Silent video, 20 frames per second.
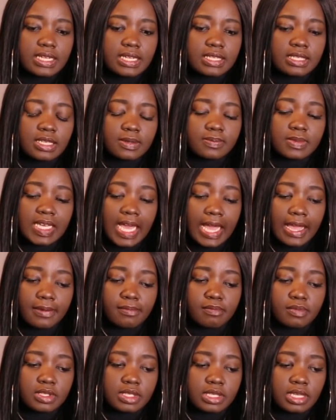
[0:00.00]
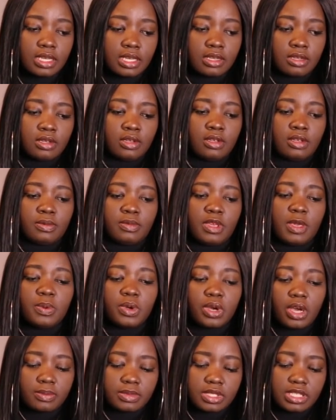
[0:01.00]
sometimes
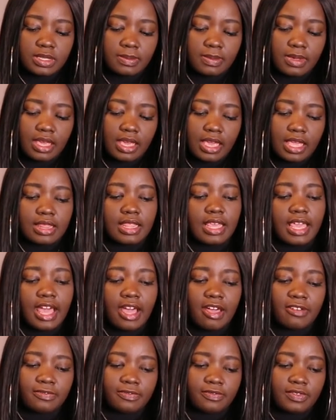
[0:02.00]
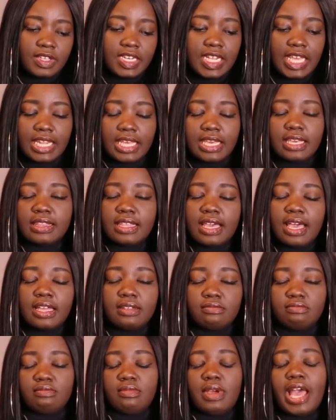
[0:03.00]
people come to me and they have an idea
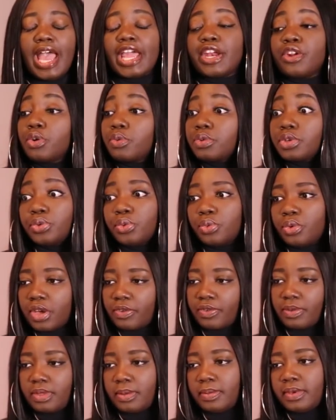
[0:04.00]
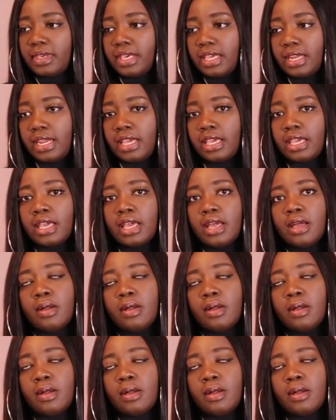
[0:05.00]
that I know wouldn't work from the beginning,